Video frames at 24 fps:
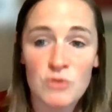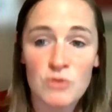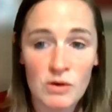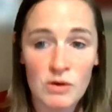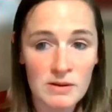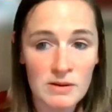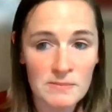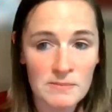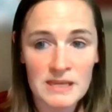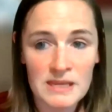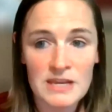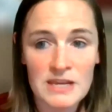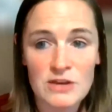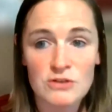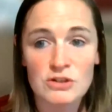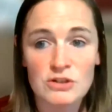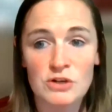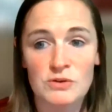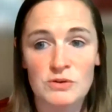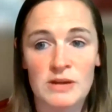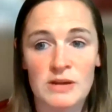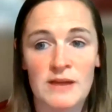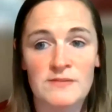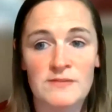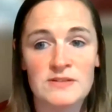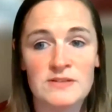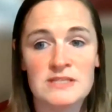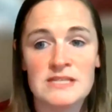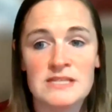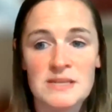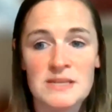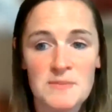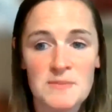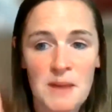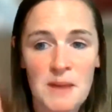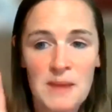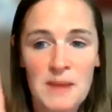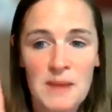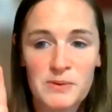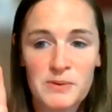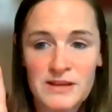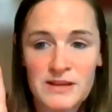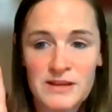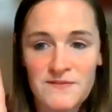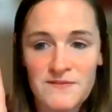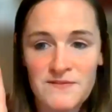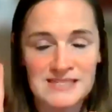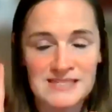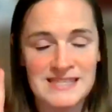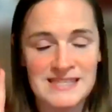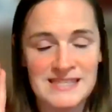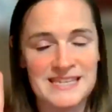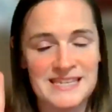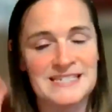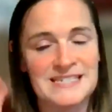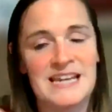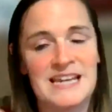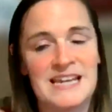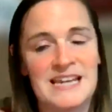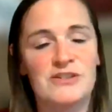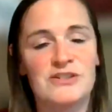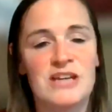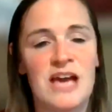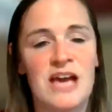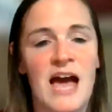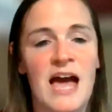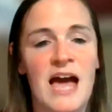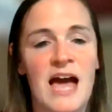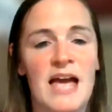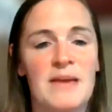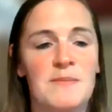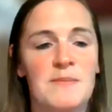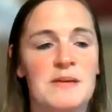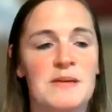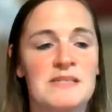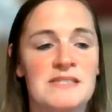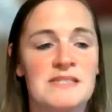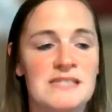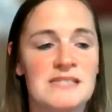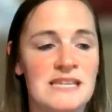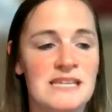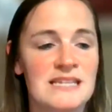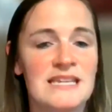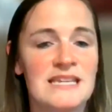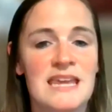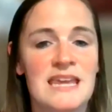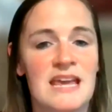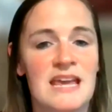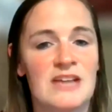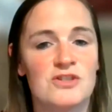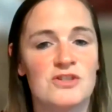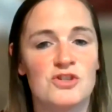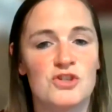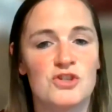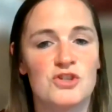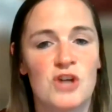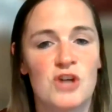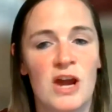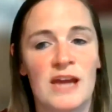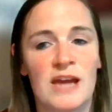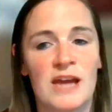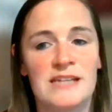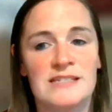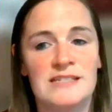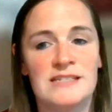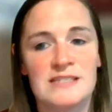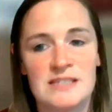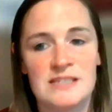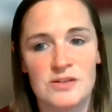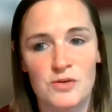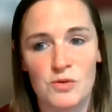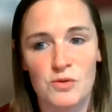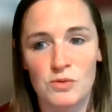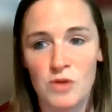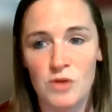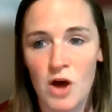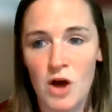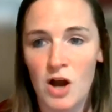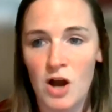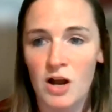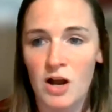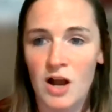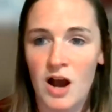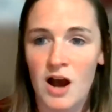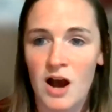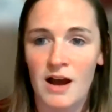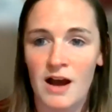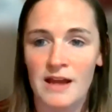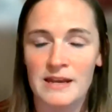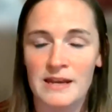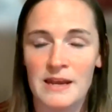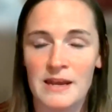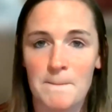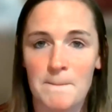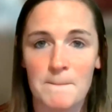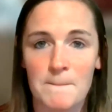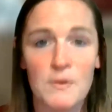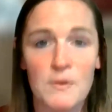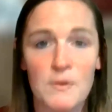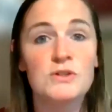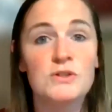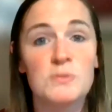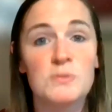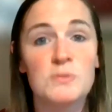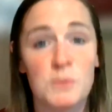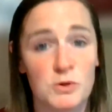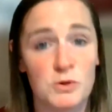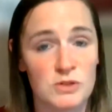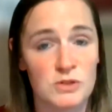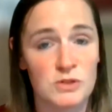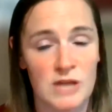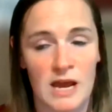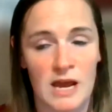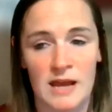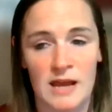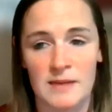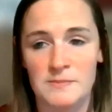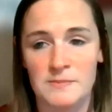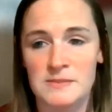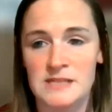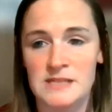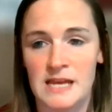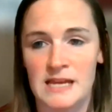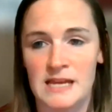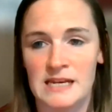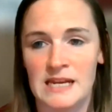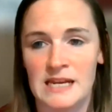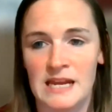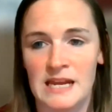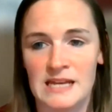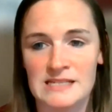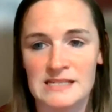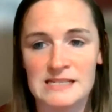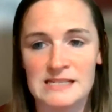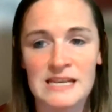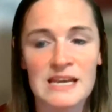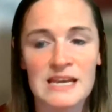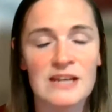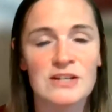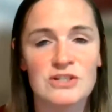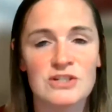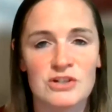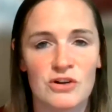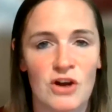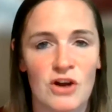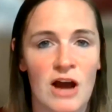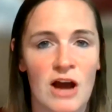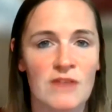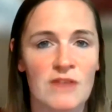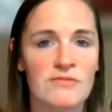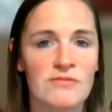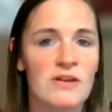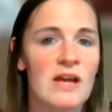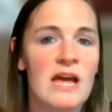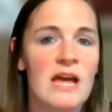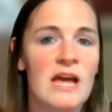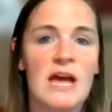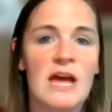Normally, you don't have to see my pretty face the entire time. Cindy has tried to log on multiple times and it has kicked her off.